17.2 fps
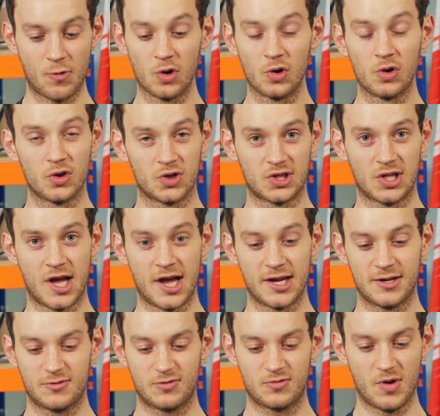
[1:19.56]
what looks
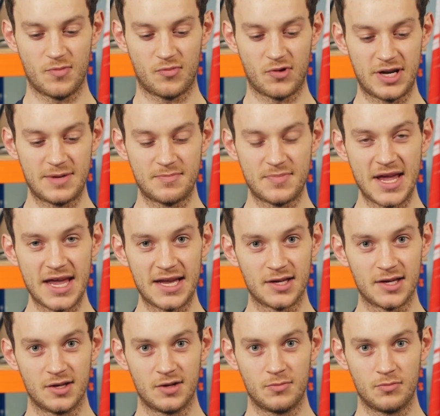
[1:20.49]
like a pretty
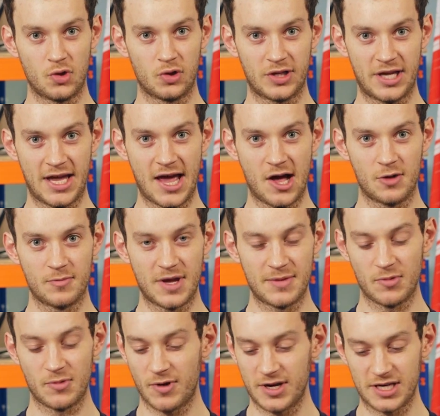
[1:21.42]
big, bulky
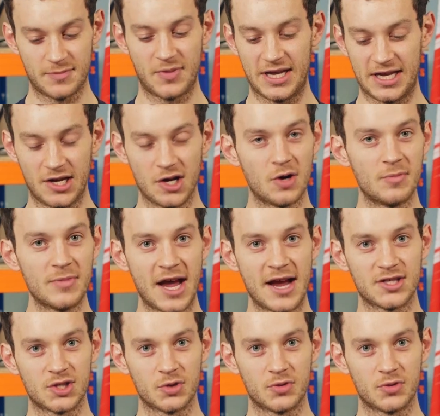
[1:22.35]
helmet. But when you pick it up, yeah, it's